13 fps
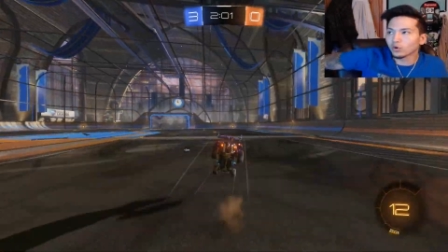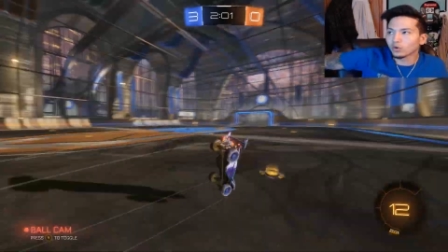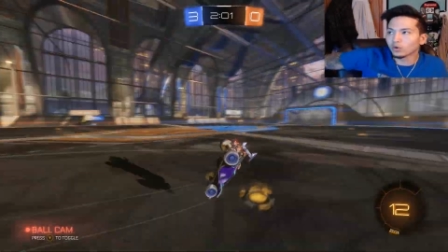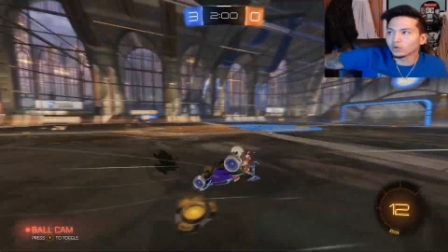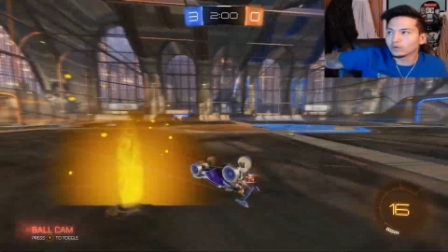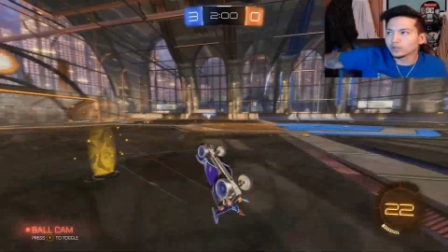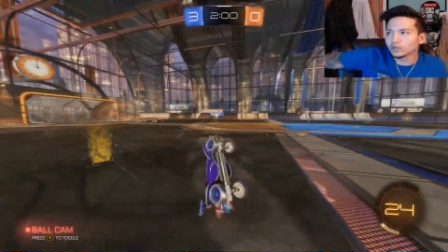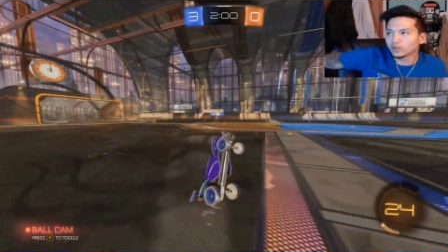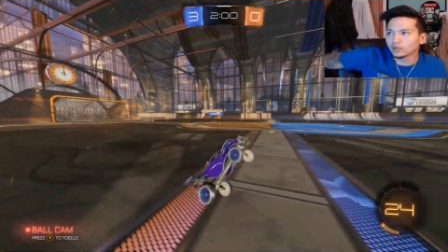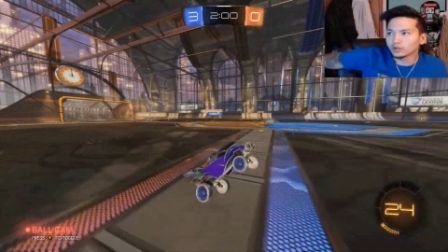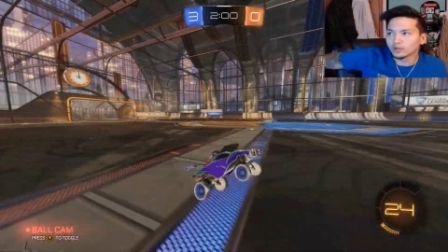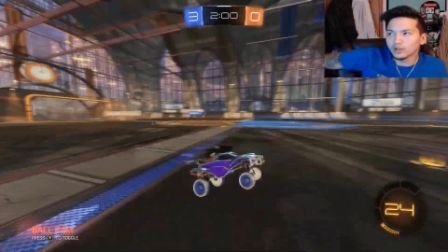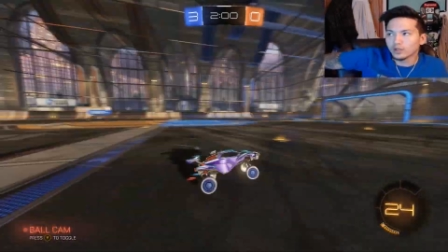hole,
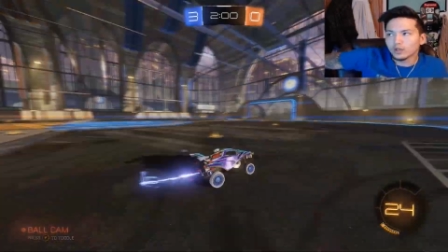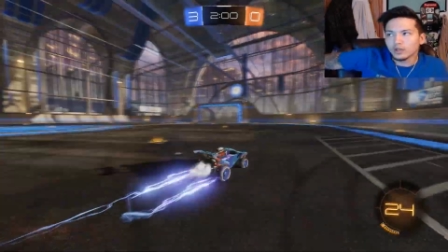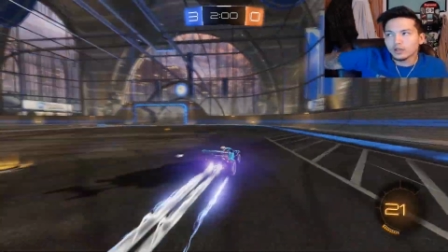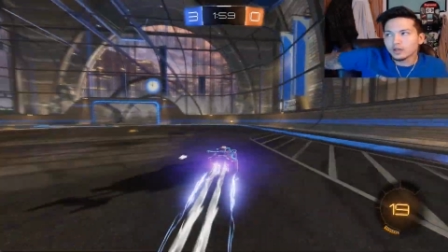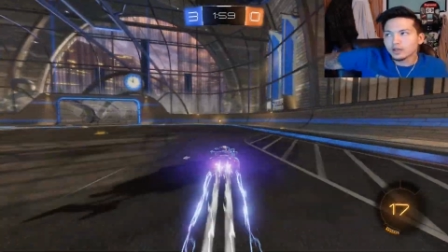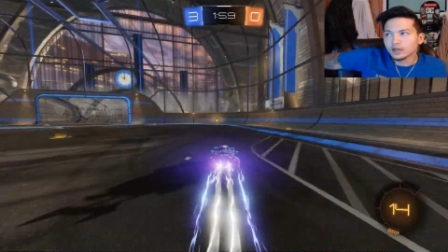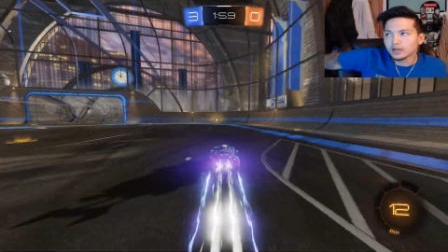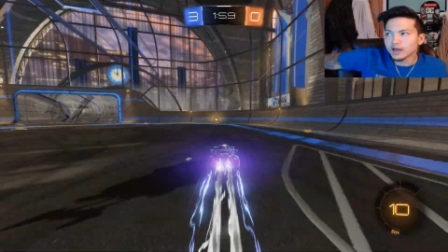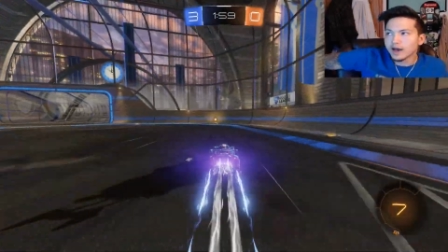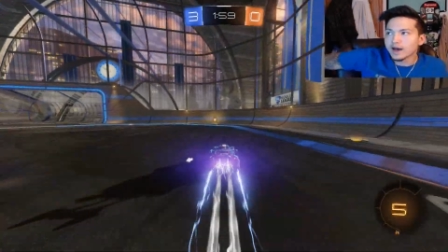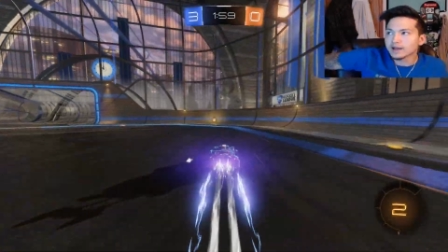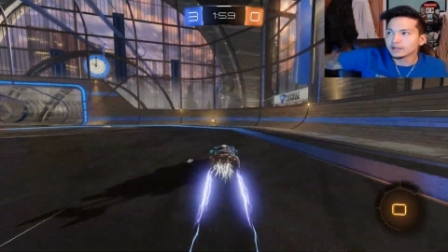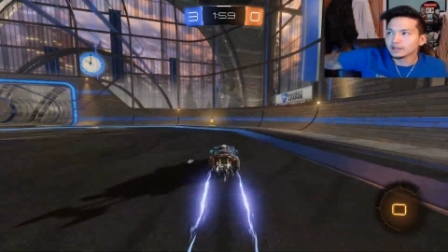just
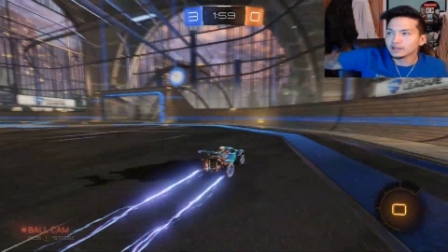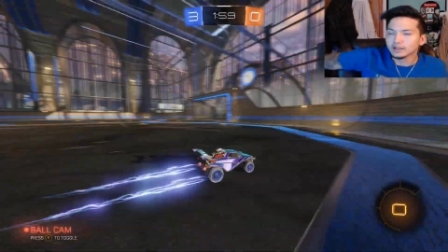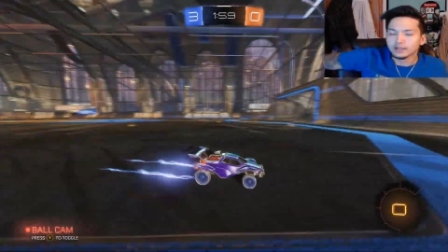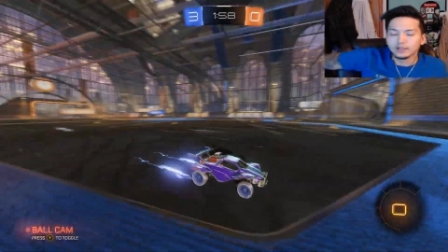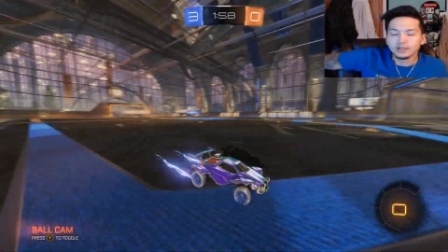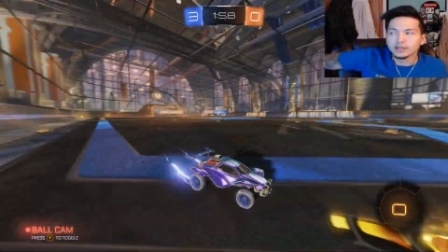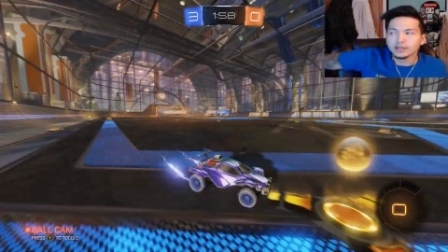not good.